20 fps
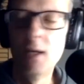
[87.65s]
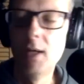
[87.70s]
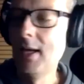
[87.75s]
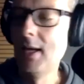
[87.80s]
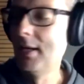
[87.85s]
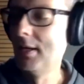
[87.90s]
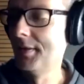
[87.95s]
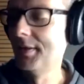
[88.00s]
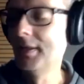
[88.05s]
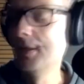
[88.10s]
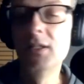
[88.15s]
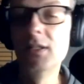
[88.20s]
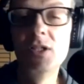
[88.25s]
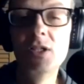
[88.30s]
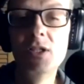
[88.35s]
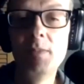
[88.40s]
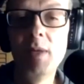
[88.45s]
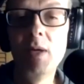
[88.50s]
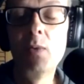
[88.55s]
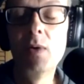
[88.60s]
and I think this
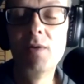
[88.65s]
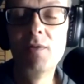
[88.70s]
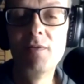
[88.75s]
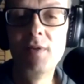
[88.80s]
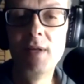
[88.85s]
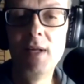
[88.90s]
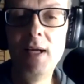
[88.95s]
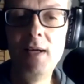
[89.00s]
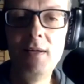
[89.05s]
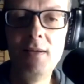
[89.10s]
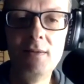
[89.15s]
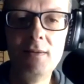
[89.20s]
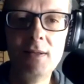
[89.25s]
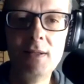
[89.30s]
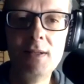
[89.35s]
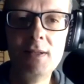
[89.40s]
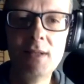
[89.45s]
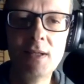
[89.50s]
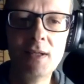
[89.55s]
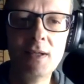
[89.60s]
is a big one for that.
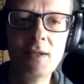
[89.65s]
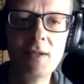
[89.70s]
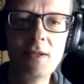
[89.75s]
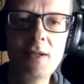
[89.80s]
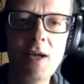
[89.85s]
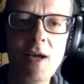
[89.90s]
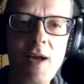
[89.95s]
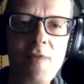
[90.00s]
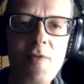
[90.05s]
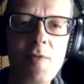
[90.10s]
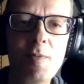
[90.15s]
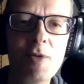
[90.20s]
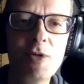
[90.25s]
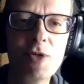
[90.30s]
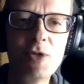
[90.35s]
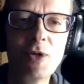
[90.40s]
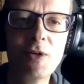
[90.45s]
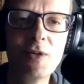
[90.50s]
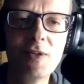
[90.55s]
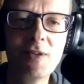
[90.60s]
Is that you know
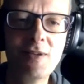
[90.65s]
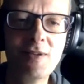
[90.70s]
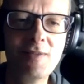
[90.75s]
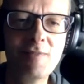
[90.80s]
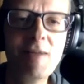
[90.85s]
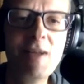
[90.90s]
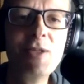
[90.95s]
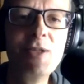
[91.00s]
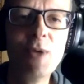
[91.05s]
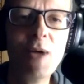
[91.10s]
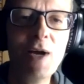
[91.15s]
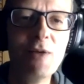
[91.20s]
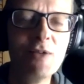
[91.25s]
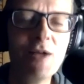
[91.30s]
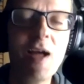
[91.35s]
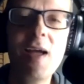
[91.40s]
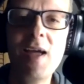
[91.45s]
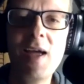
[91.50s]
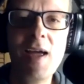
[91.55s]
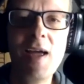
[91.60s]
everybody's got mental health,
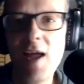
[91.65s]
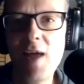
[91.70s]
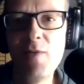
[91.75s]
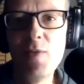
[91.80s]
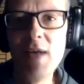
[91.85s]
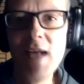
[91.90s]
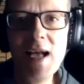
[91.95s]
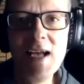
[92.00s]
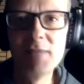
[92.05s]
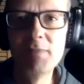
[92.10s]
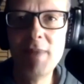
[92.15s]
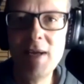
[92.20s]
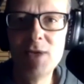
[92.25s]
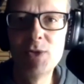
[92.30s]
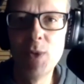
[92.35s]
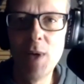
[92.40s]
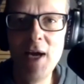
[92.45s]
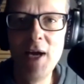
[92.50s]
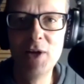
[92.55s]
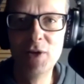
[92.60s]
like, everyone has
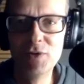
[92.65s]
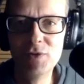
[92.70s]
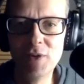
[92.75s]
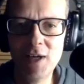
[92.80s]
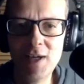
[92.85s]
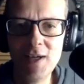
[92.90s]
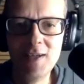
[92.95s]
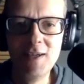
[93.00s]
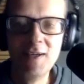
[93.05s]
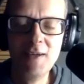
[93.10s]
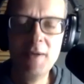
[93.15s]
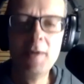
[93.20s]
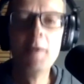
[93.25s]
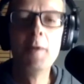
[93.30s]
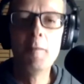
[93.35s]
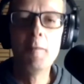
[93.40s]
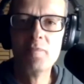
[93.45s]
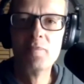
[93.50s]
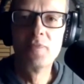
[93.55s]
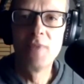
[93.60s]
mental health, right?
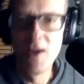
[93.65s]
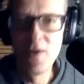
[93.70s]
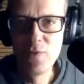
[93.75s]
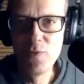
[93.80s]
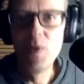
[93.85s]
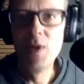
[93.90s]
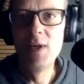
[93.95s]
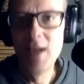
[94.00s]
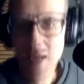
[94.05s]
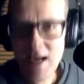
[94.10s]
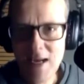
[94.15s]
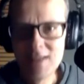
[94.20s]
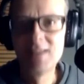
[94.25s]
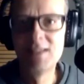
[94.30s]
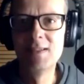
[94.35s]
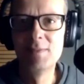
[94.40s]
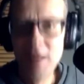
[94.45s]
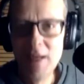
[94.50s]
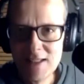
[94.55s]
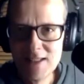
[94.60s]
everyone has
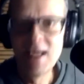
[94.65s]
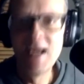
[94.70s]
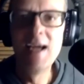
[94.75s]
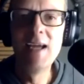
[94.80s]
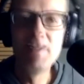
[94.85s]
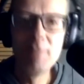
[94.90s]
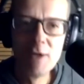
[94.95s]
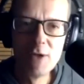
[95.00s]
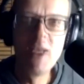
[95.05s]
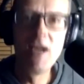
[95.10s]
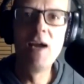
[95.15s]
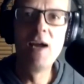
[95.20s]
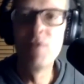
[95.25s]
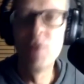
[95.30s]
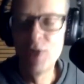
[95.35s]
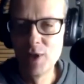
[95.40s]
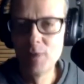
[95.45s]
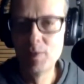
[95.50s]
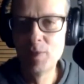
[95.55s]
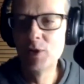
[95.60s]
to maintain mental health
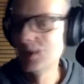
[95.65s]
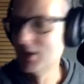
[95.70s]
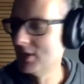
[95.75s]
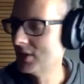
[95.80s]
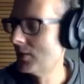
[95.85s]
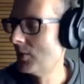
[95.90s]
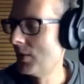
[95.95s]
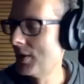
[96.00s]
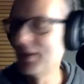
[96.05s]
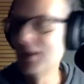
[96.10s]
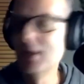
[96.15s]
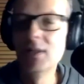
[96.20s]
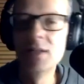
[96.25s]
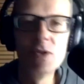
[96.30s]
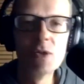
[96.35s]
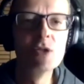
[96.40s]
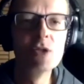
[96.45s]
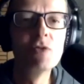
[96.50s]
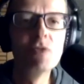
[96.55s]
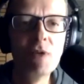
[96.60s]
like your body. So I think
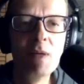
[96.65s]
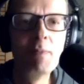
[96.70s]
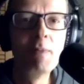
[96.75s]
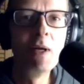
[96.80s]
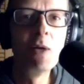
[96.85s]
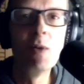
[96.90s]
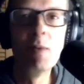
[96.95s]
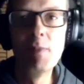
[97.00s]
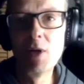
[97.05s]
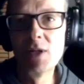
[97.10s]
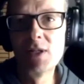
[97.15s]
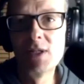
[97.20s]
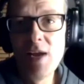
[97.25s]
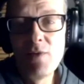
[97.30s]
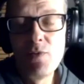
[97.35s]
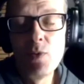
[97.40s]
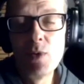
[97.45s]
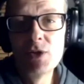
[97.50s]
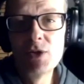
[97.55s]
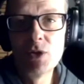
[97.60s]
this one's a really big one because
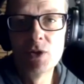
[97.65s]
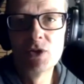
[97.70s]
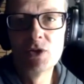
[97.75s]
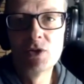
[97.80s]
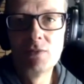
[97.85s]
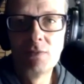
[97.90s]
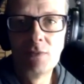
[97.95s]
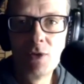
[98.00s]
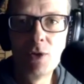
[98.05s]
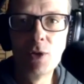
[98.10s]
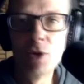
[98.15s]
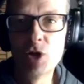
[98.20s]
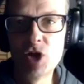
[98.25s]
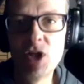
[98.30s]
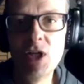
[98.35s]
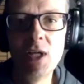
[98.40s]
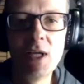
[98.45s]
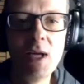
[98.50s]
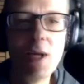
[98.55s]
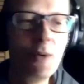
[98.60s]
everyone's got got
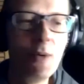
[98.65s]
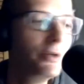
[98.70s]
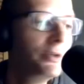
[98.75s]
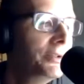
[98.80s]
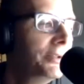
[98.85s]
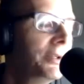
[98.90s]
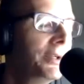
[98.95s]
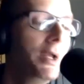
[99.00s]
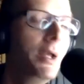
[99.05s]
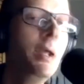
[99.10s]
shit going on,